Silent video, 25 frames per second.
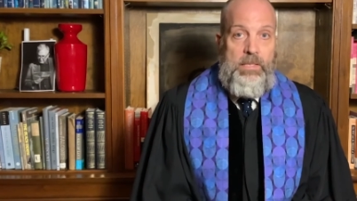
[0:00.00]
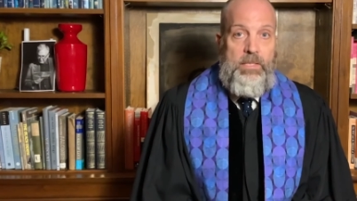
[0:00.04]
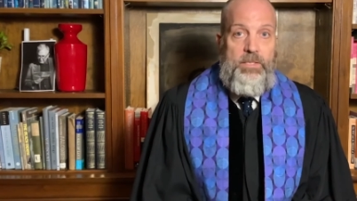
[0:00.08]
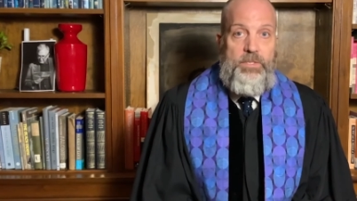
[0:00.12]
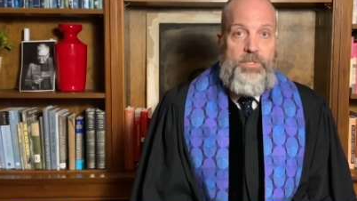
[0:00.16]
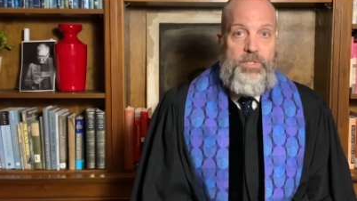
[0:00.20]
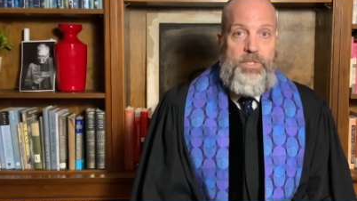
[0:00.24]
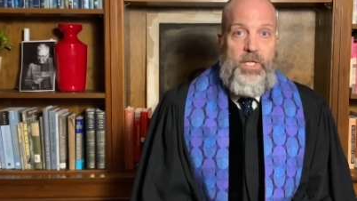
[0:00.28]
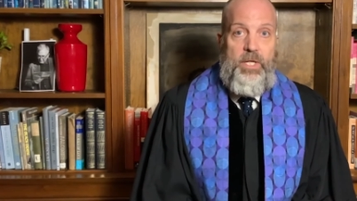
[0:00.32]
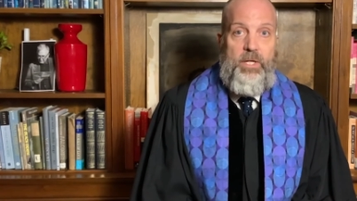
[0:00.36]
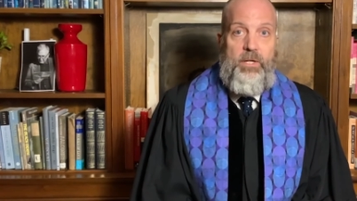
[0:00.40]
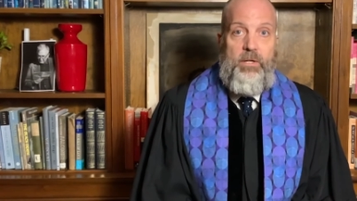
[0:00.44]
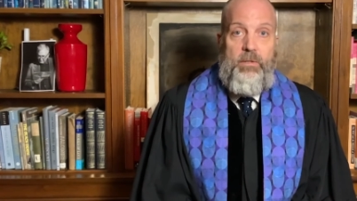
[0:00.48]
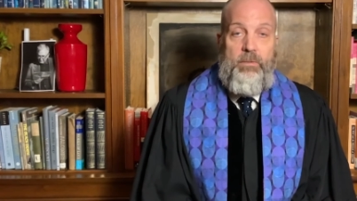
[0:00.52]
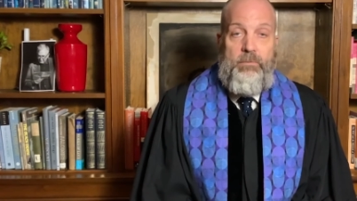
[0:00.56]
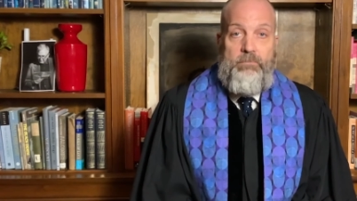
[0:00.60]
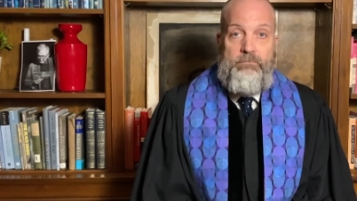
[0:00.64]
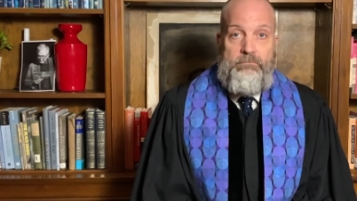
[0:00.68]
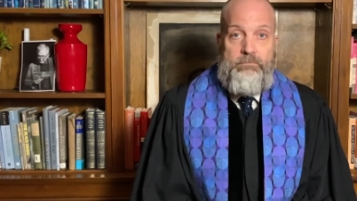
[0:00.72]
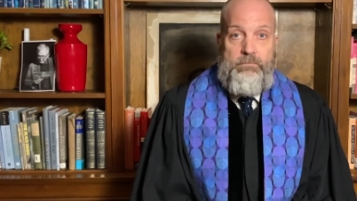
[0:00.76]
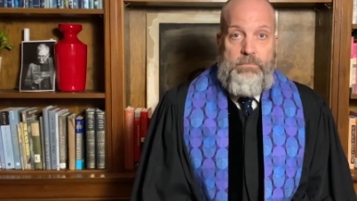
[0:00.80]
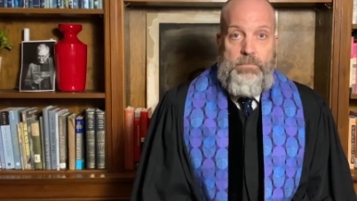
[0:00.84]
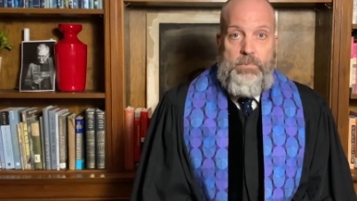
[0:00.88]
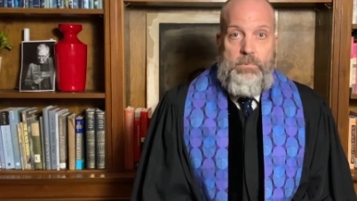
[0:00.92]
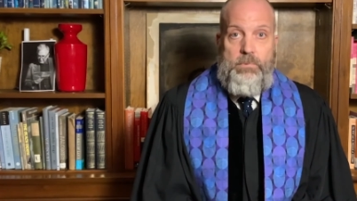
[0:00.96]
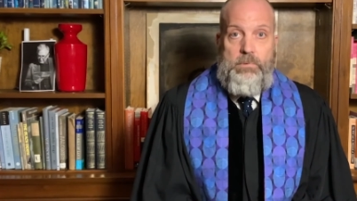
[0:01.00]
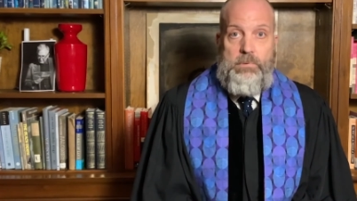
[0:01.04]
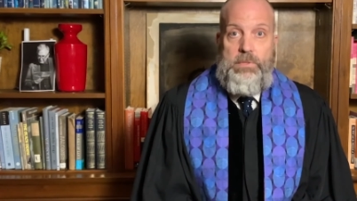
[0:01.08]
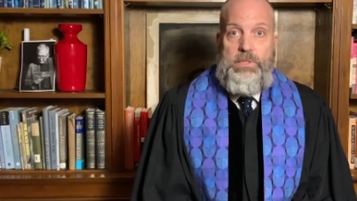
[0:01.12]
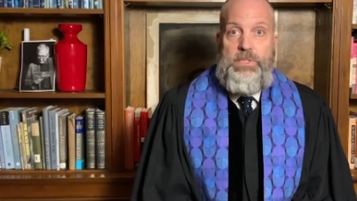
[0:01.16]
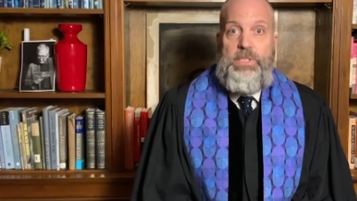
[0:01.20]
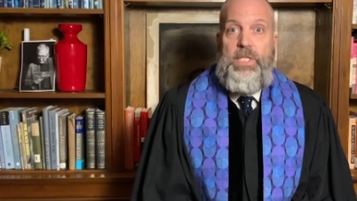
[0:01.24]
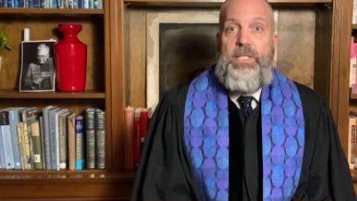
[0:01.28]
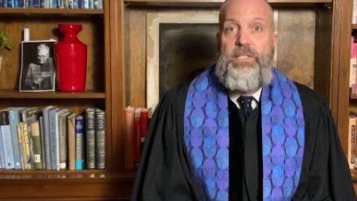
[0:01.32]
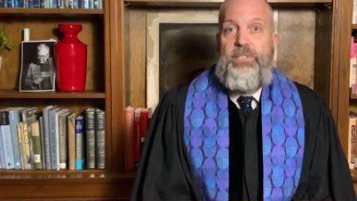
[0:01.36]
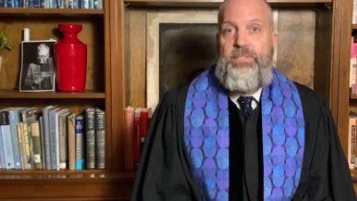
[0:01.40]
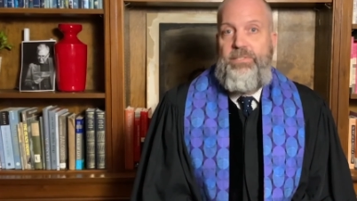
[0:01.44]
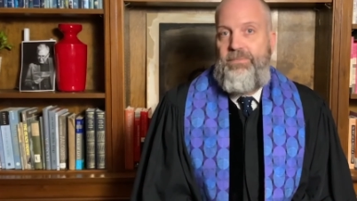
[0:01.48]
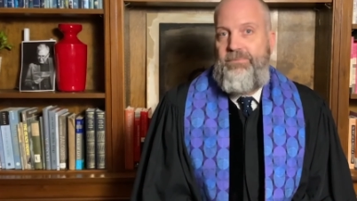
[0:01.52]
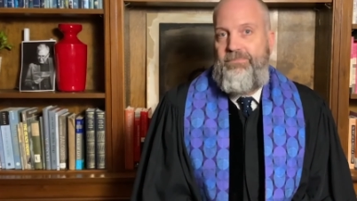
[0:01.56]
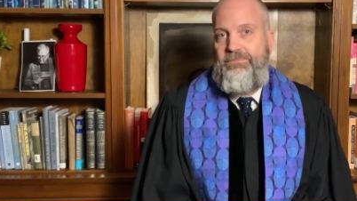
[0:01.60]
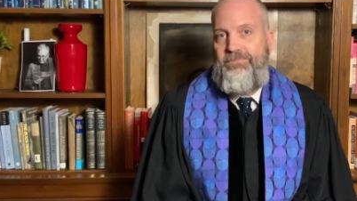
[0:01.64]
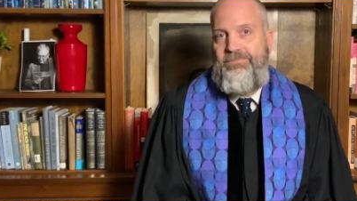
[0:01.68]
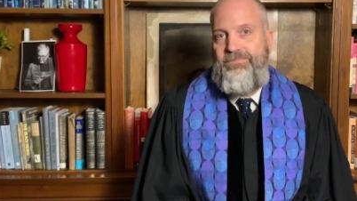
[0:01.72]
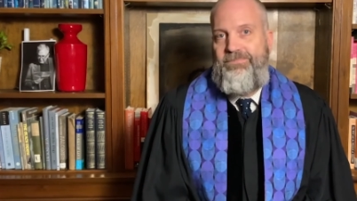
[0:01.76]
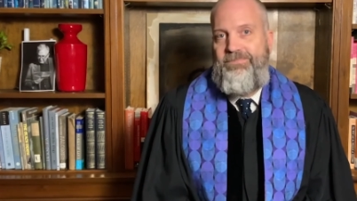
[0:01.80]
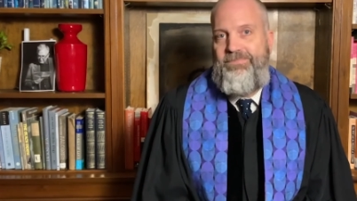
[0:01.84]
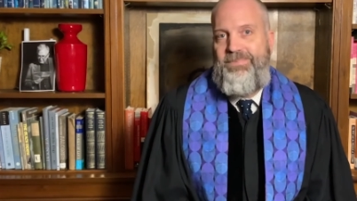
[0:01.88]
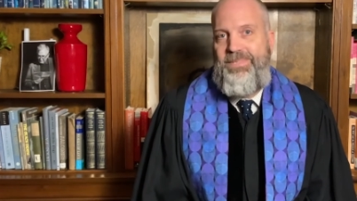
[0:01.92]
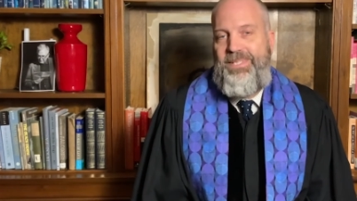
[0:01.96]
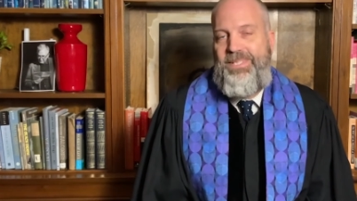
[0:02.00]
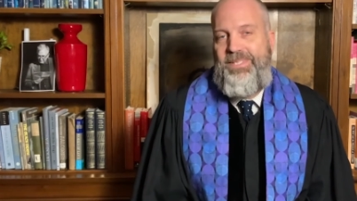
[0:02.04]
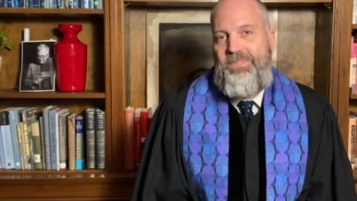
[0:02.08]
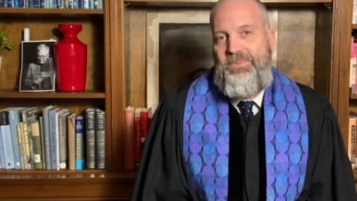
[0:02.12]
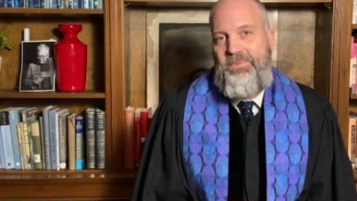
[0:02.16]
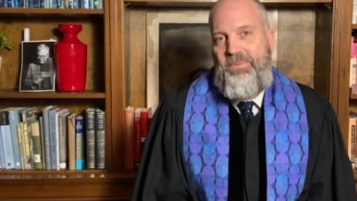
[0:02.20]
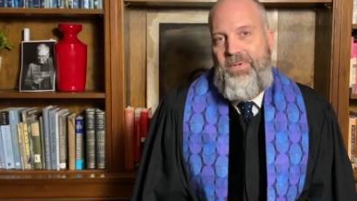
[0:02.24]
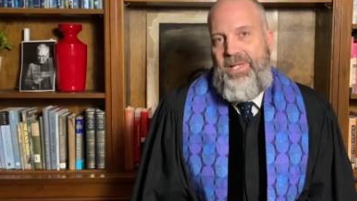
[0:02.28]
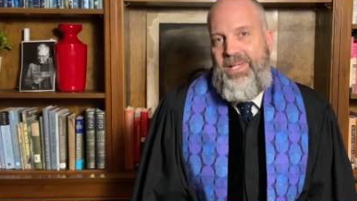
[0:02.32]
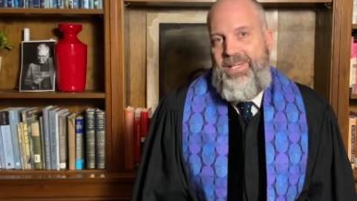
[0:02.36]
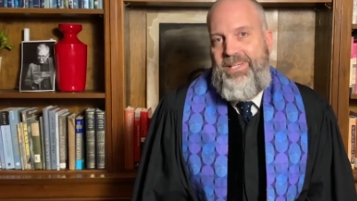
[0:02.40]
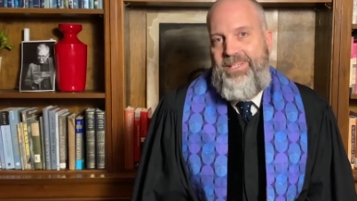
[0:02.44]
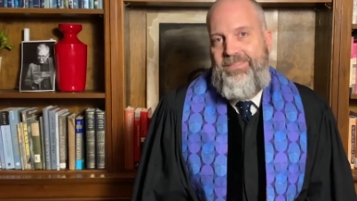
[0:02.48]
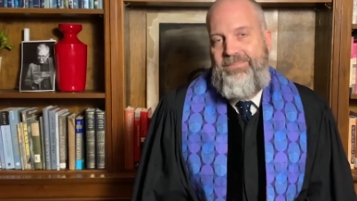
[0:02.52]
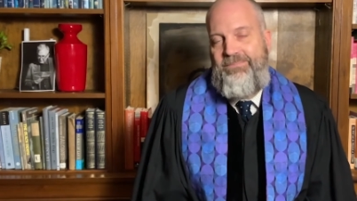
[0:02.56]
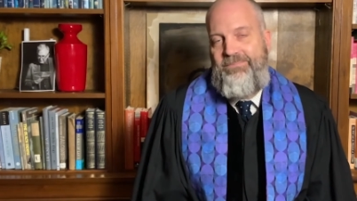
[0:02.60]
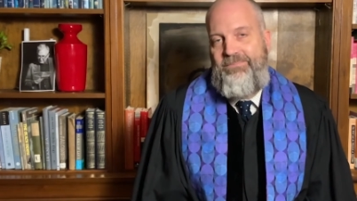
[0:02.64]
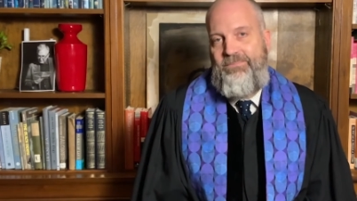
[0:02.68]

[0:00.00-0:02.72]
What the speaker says: Jason is right.